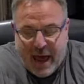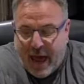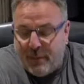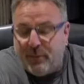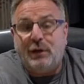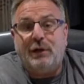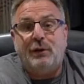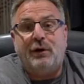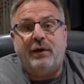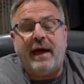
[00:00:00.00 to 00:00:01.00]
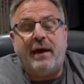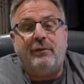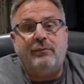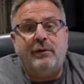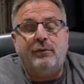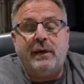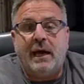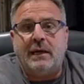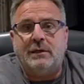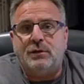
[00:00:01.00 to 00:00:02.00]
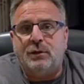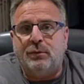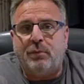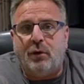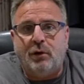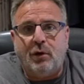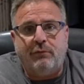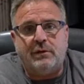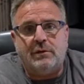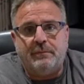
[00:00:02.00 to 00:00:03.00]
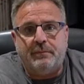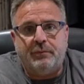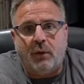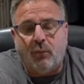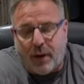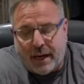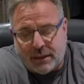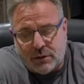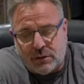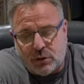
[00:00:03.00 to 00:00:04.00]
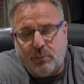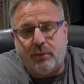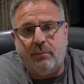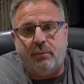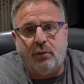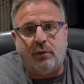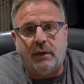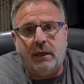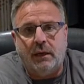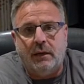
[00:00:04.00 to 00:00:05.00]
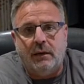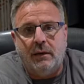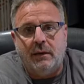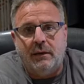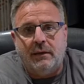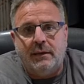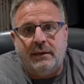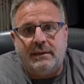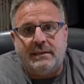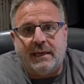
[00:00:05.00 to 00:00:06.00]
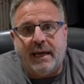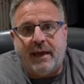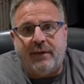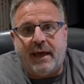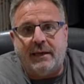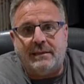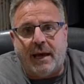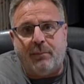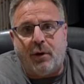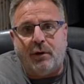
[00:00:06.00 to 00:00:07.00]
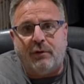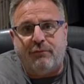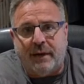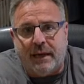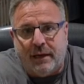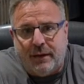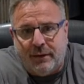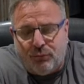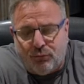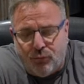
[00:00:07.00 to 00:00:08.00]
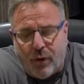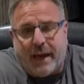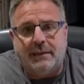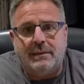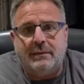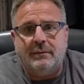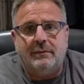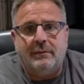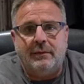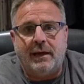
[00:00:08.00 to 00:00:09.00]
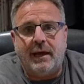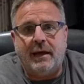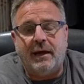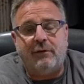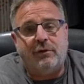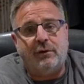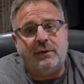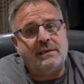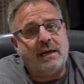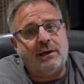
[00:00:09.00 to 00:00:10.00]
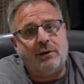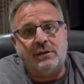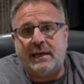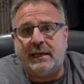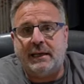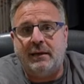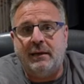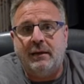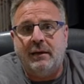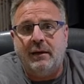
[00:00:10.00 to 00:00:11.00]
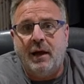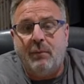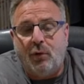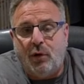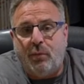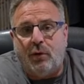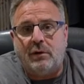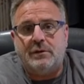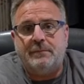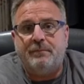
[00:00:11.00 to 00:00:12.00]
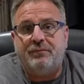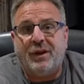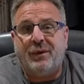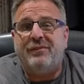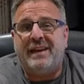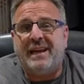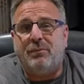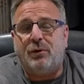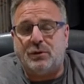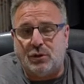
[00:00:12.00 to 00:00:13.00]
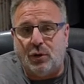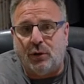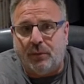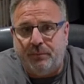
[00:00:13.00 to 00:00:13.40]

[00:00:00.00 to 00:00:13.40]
And we're going to look at that with regard to book covers and why it's super important to get that typography right if you intend on selling more books or even any books at all.